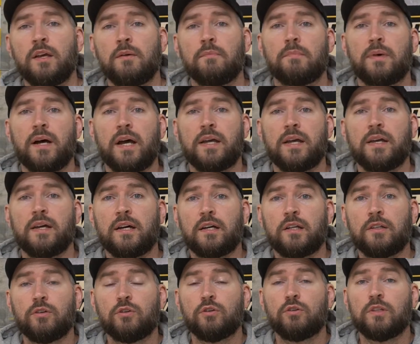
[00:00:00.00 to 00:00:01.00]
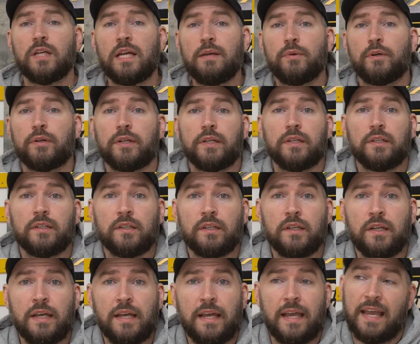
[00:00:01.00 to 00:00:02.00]
my local library,
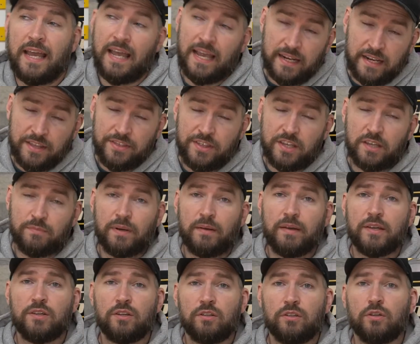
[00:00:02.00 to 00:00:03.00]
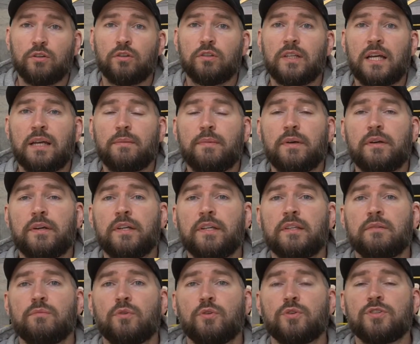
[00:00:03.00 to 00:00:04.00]
and I think probably your local library
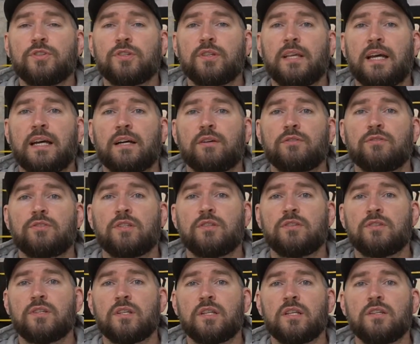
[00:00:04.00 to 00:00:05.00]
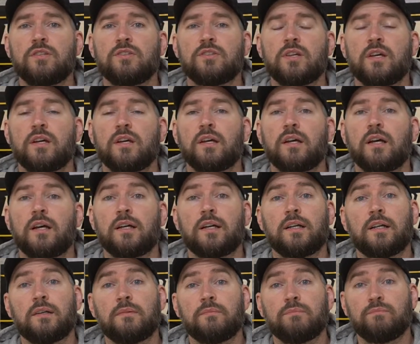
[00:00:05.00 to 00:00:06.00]
in most towns and cities,
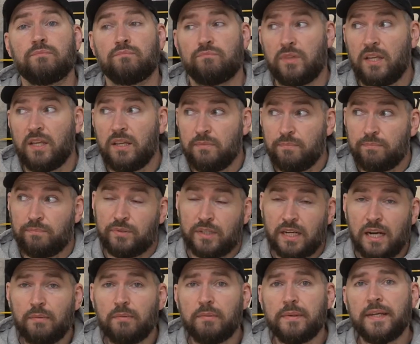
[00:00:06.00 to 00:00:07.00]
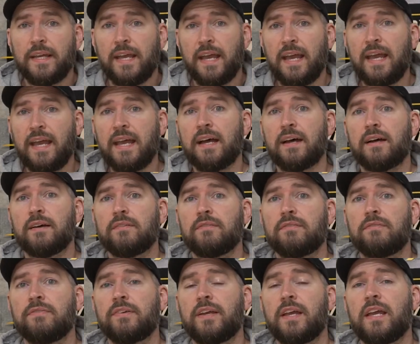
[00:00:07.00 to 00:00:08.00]
they probably
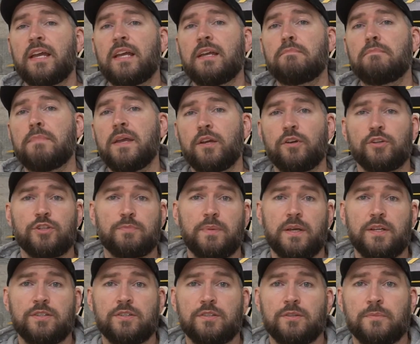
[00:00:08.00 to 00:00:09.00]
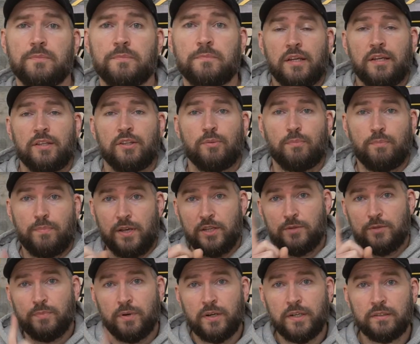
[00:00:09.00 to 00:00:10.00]
have a makerspace. The
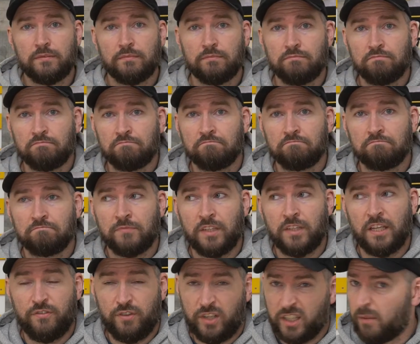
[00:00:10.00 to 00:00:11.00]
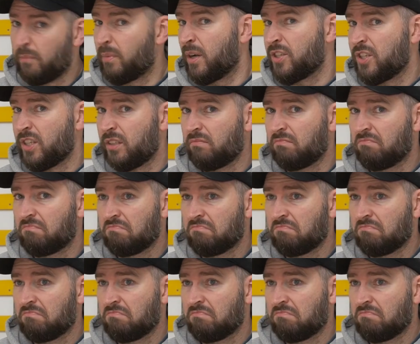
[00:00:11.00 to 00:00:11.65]
best part, if you're on a budget,